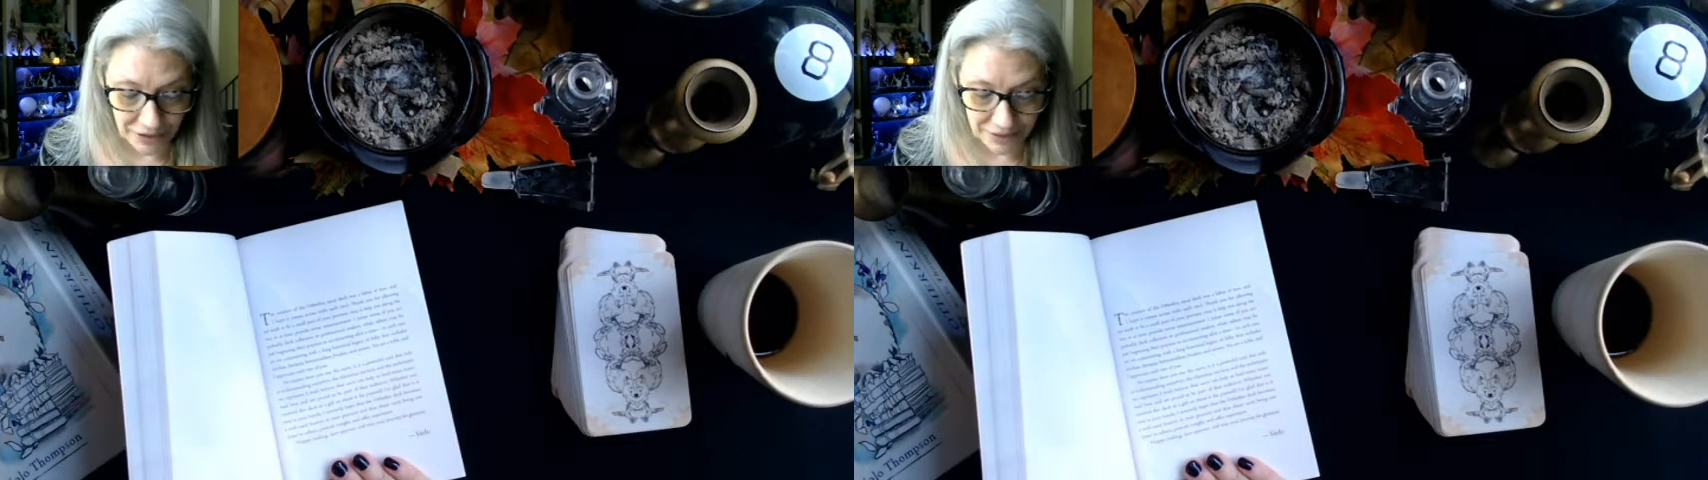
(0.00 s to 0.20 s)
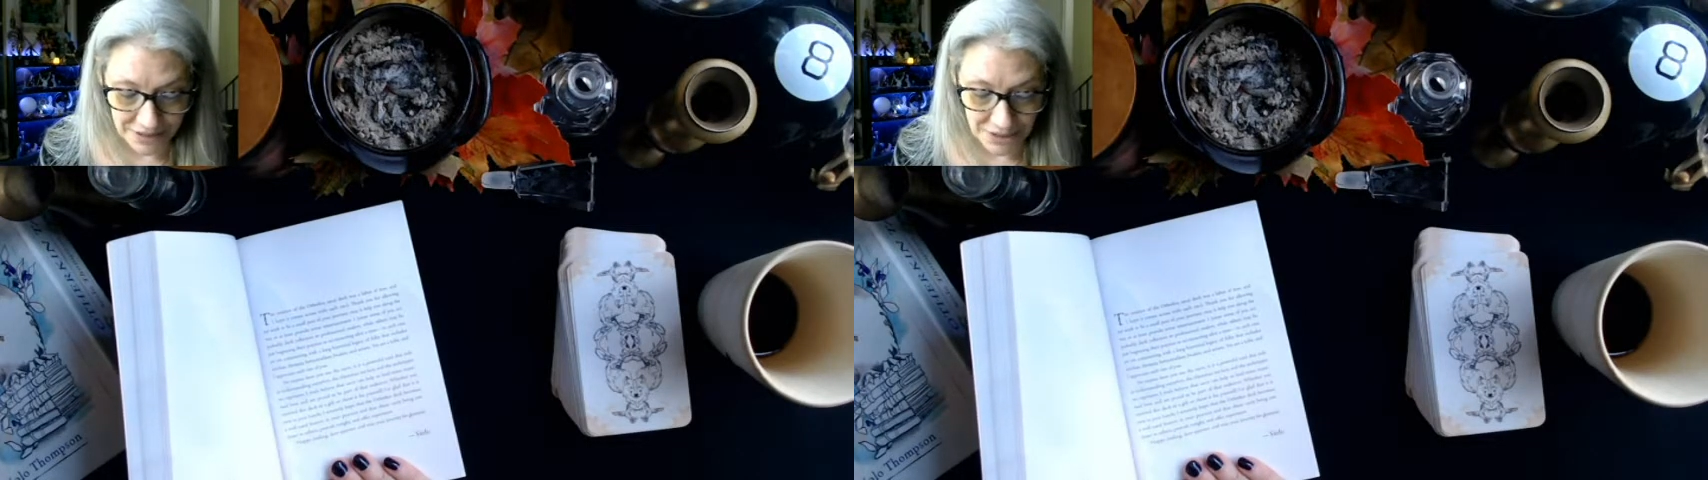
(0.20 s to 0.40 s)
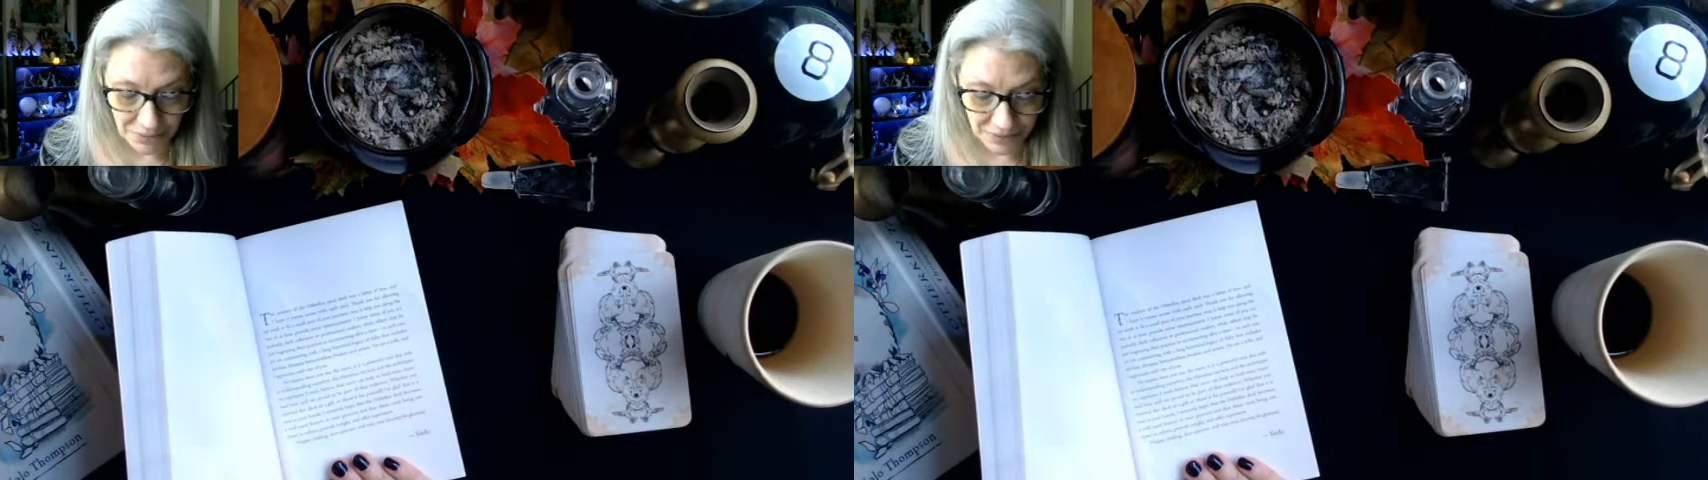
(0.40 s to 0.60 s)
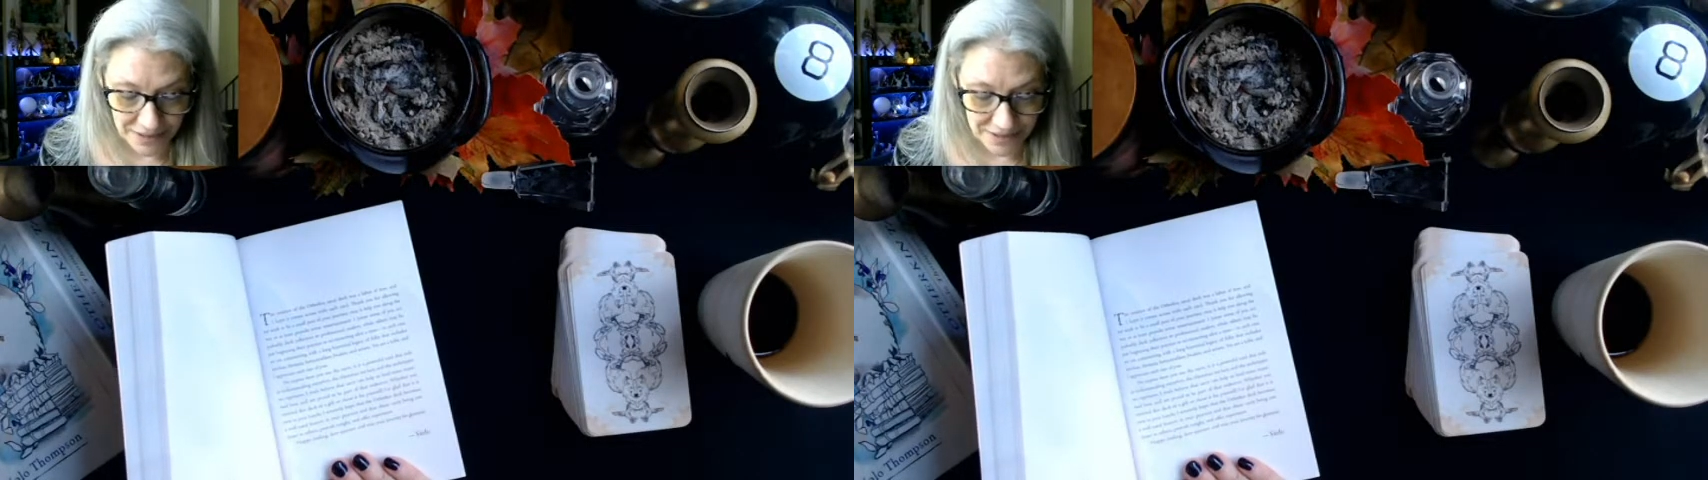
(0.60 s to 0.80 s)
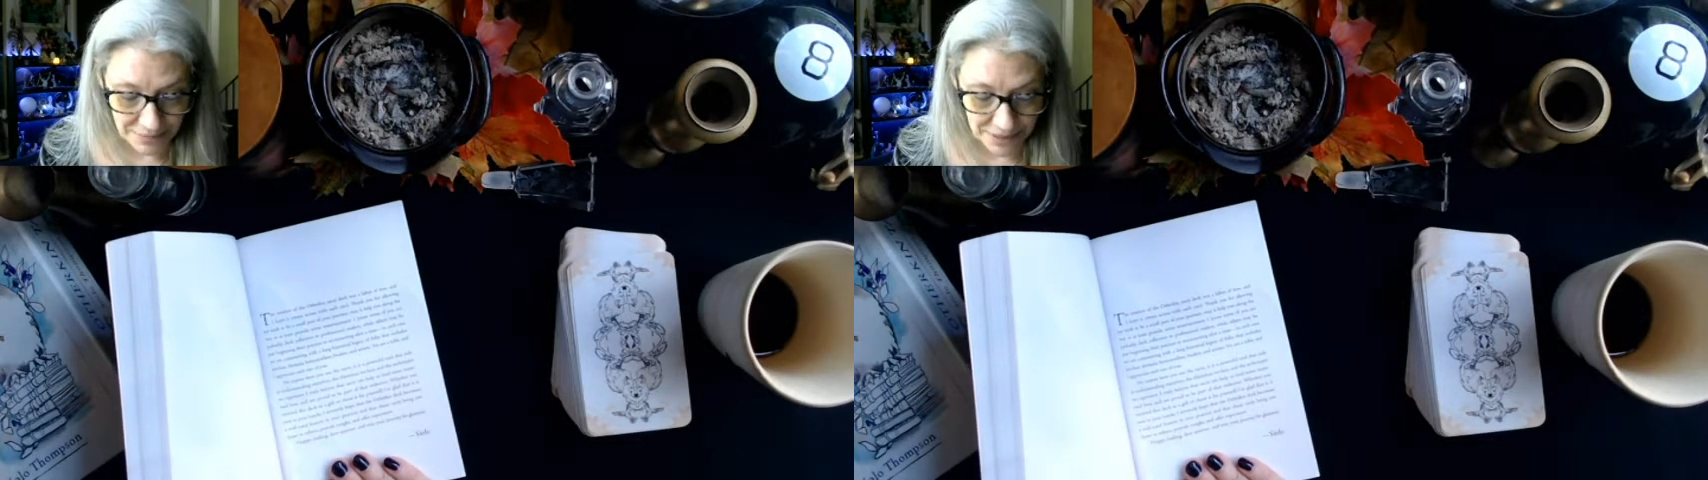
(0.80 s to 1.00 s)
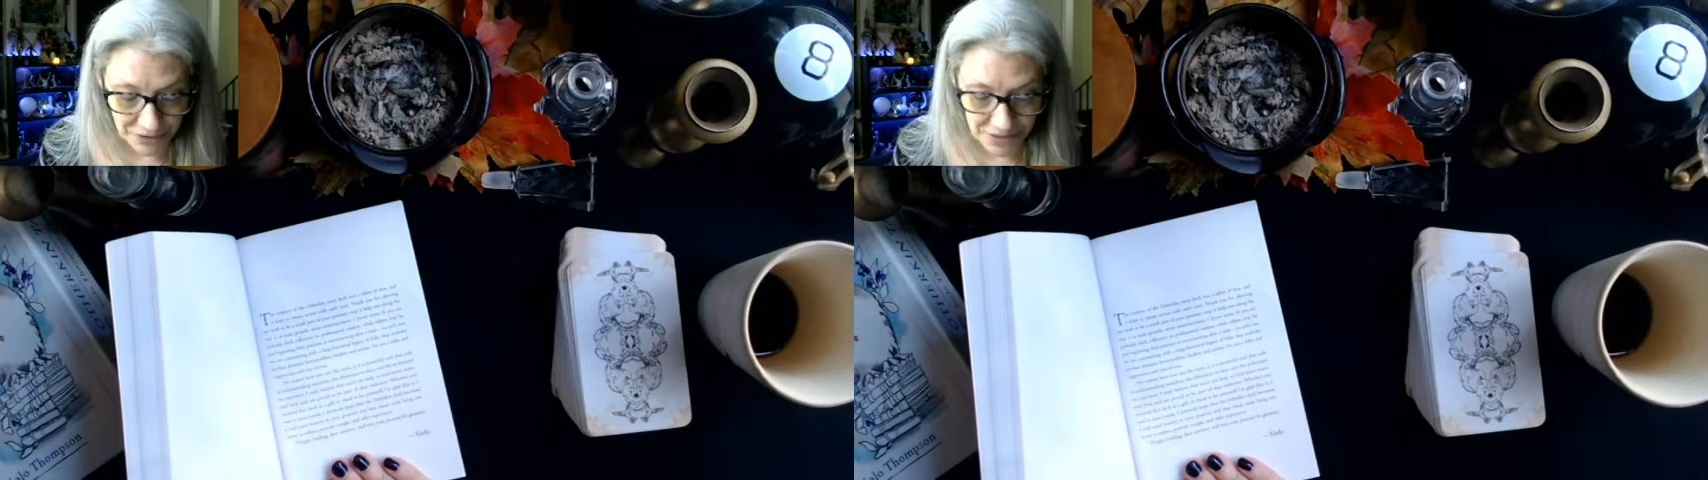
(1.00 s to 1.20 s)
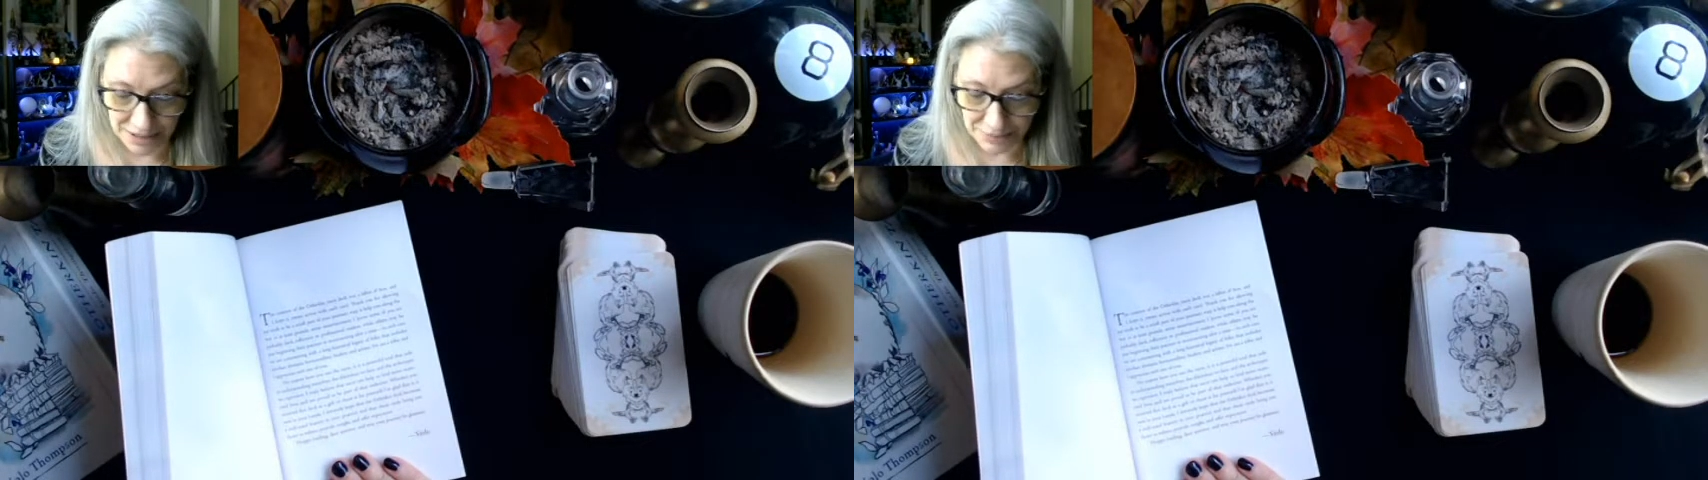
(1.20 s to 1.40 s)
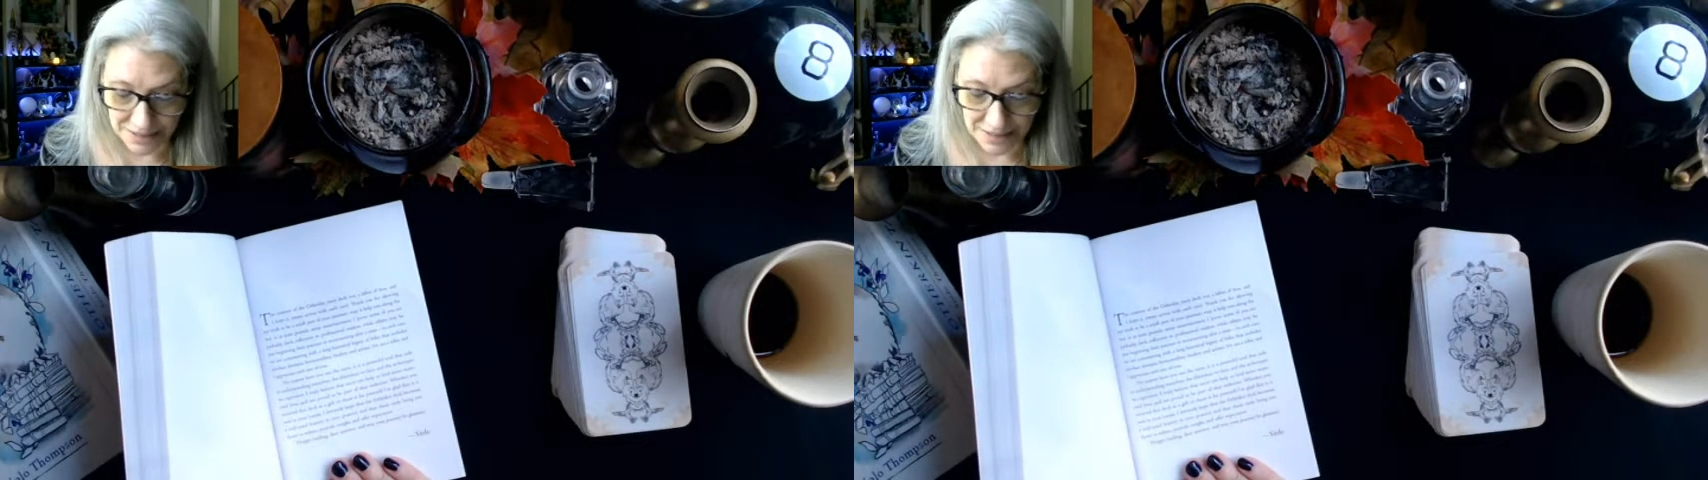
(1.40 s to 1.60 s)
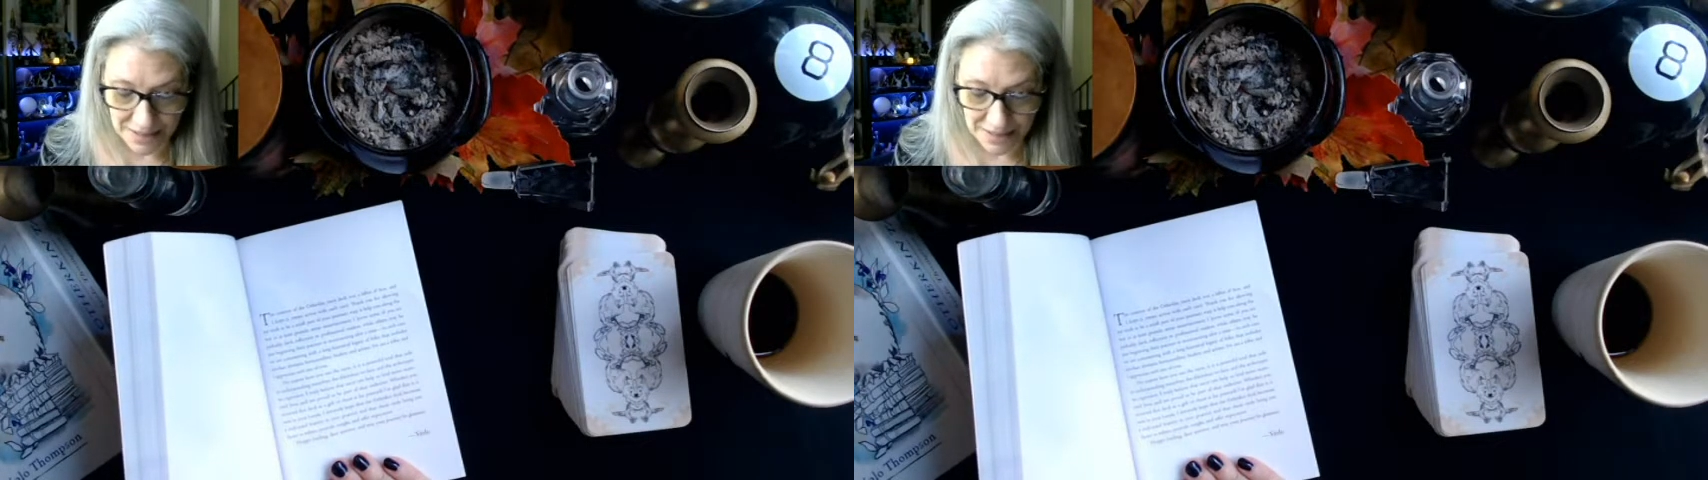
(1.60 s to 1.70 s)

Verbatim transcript: at least provide some entertainment.